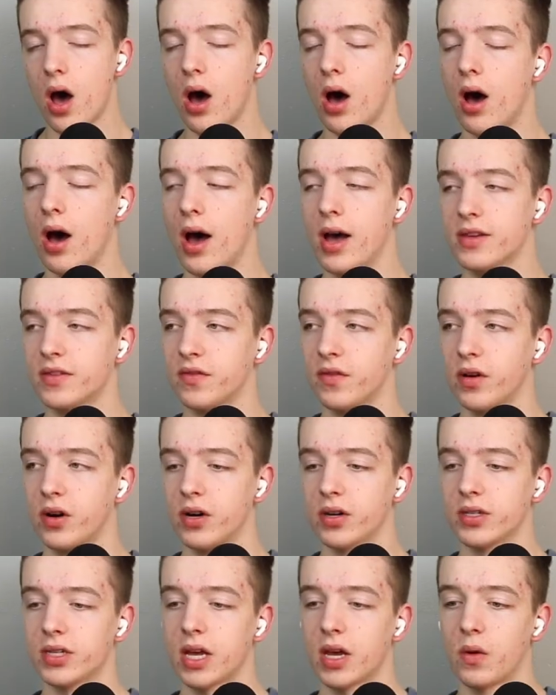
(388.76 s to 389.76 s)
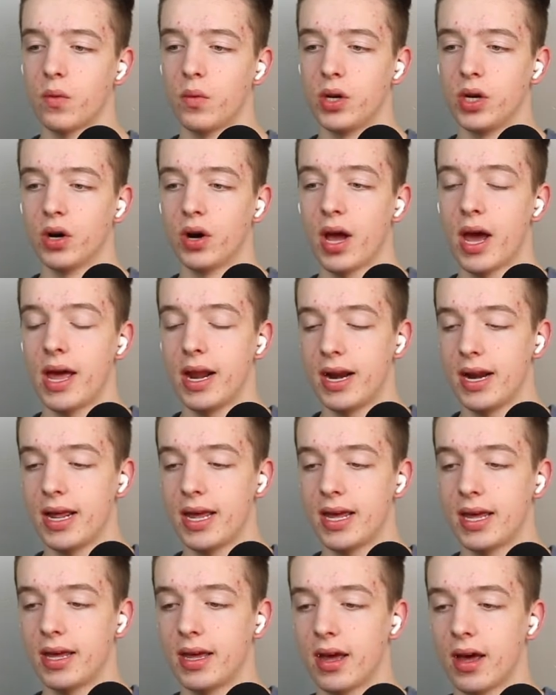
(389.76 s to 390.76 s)
as far as like when you're
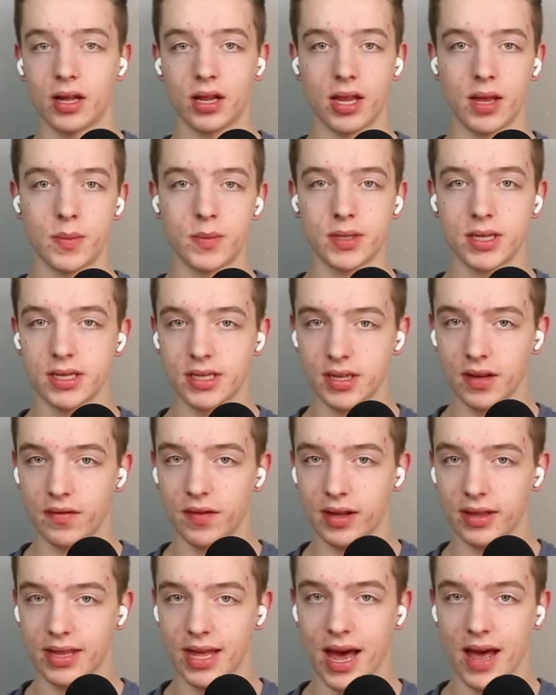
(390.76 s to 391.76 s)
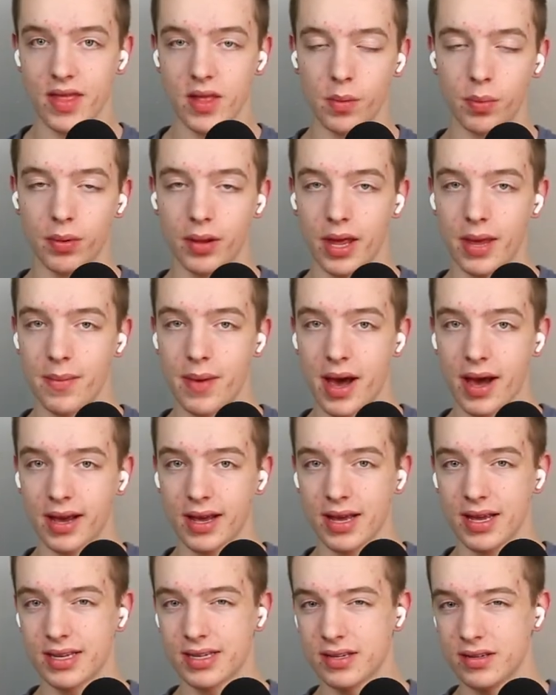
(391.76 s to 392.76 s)
editing clips and stuff like that. The
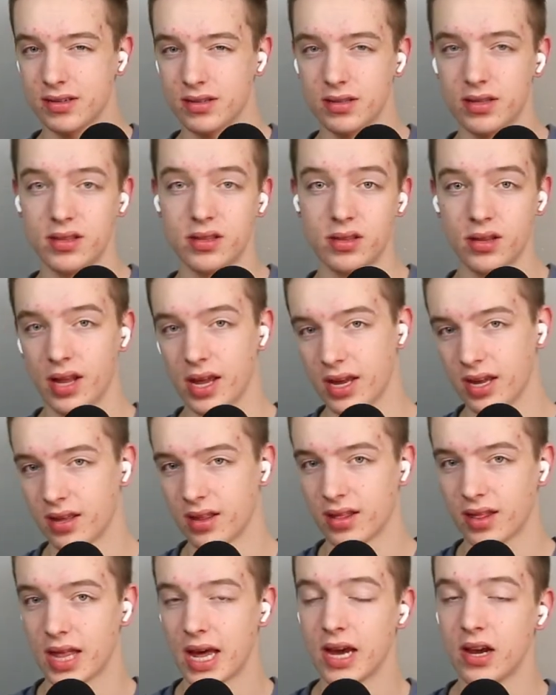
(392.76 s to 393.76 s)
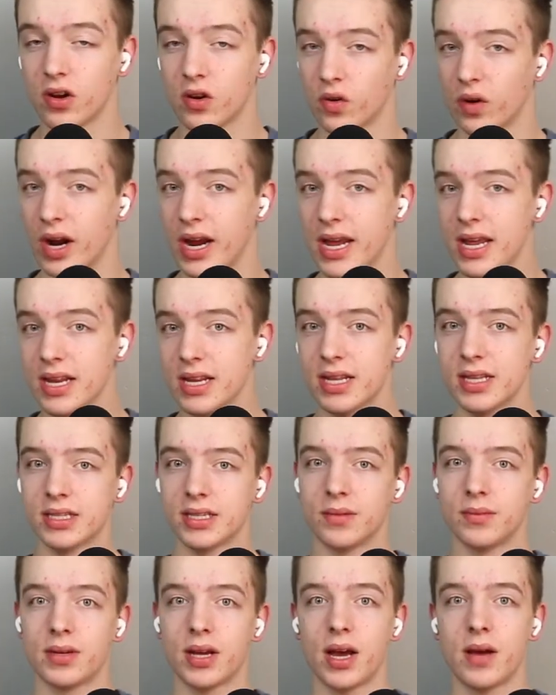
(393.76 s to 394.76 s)
playback isn't like that great, and
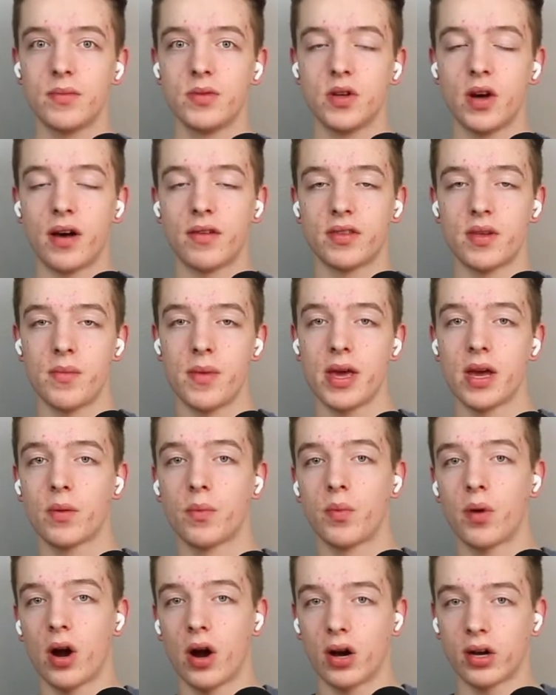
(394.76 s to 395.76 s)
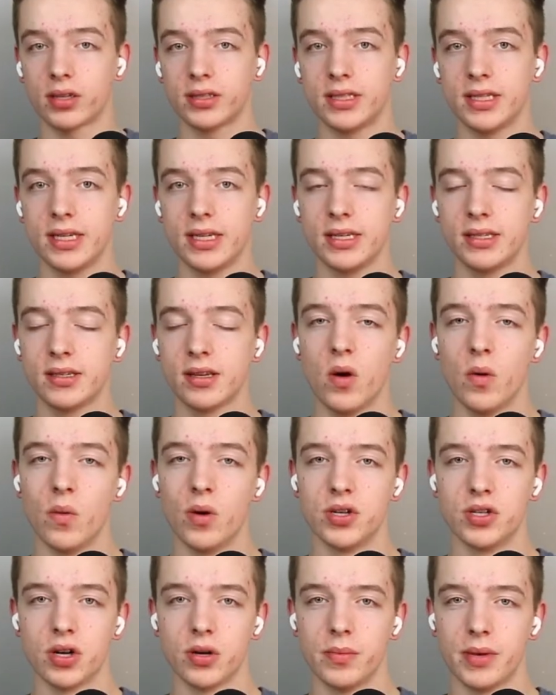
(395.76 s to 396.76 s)
sometimes you'll have to make proxies,
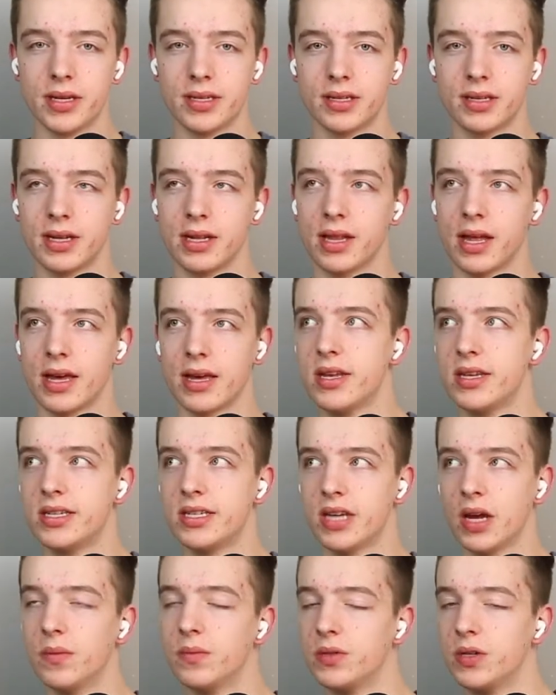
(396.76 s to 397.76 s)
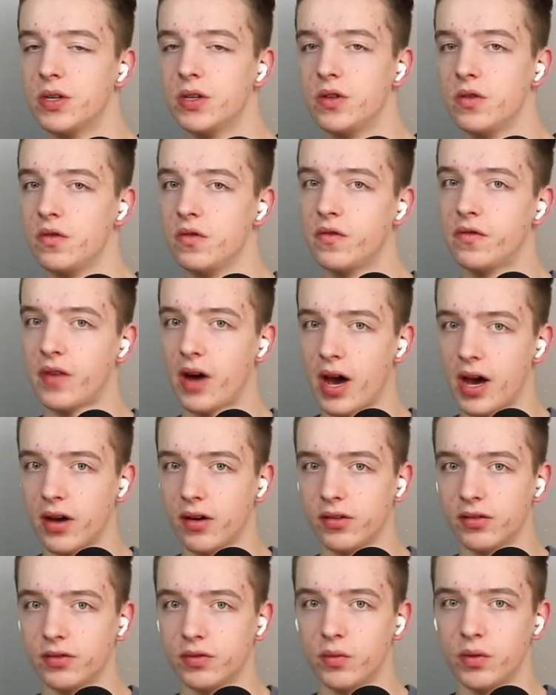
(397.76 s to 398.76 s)
which are basically like substitute
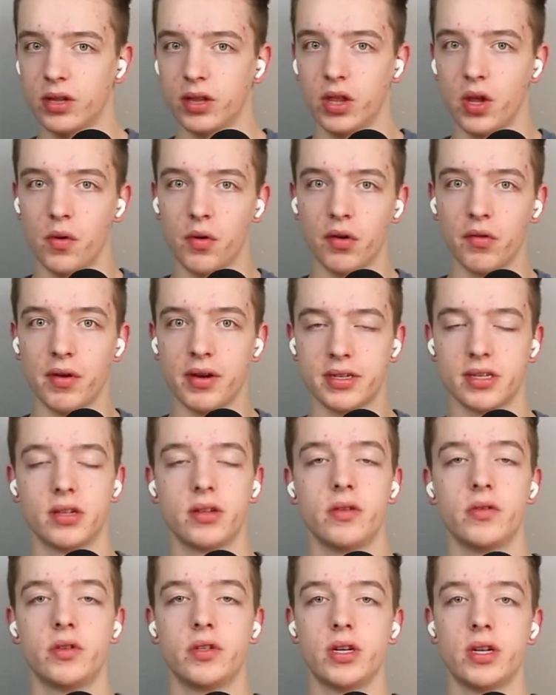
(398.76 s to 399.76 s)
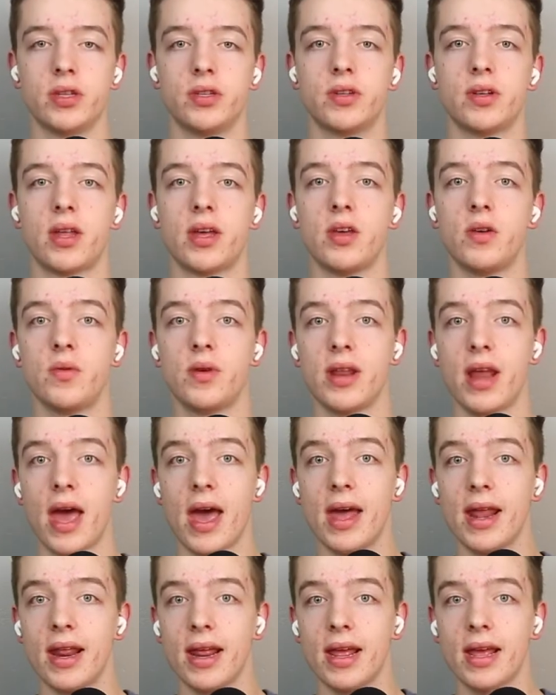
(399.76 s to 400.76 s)
files with lower resolution so that you can
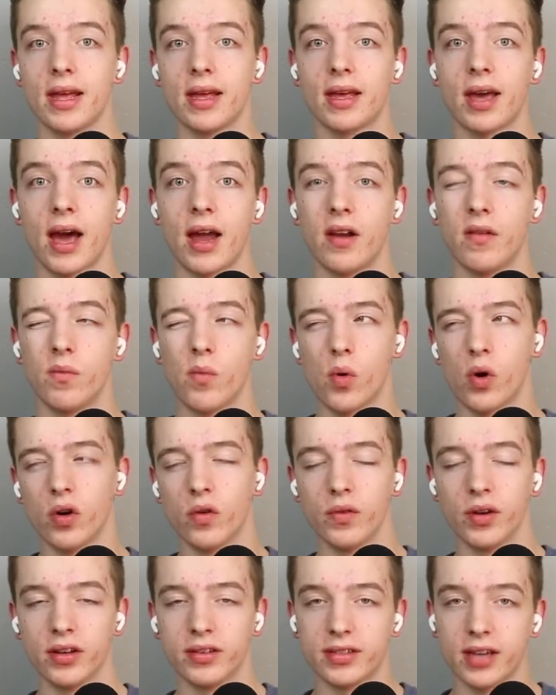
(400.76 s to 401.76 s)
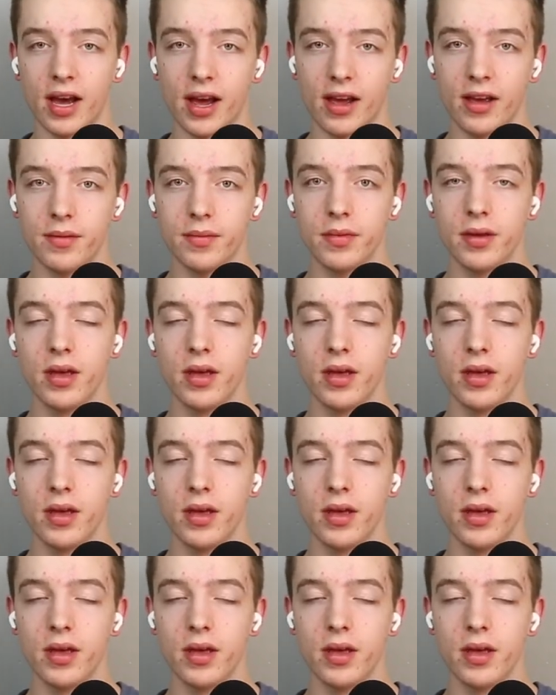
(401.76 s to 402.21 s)
edit kind of more in real time,